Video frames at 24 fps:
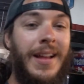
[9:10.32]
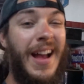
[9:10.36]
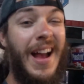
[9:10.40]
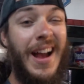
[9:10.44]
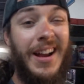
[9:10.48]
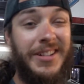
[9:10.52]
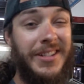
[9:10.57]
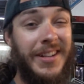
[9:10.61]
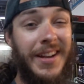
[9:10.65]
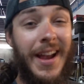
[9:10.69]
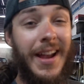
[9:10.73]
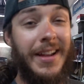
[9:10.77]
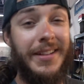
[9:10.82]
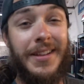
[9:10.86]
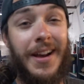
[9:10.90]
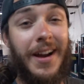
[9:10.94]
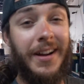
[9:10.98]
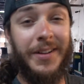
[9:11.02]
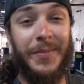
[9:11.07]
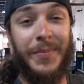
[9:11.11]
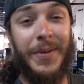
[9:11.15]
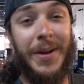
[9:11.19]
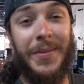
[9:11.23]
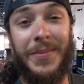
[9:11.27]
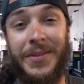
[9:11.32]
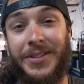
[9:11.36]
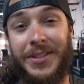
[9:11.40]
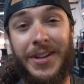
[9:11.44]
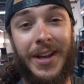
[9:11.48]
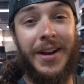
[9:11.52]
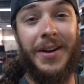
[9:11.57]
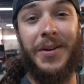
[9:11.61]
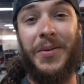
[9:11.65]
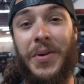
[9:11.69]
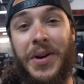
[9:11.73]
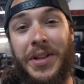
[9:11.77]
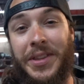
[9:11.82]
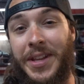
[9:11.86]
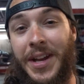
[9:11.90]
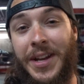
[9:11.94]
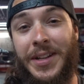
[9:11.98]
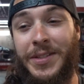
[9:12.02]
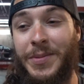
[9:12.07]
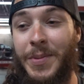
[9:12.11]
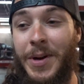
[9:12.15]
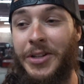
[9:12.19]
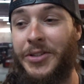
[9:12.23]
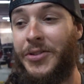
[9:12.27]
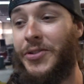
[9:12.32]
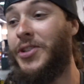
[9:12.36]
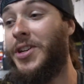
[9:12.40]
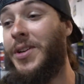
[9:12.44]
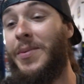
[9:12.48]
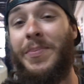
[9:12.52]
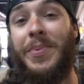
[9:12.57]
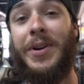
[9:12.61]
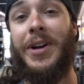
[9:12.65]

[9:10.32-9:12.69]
I actually hate Dr. Pepper, so I don't want that sponsorship,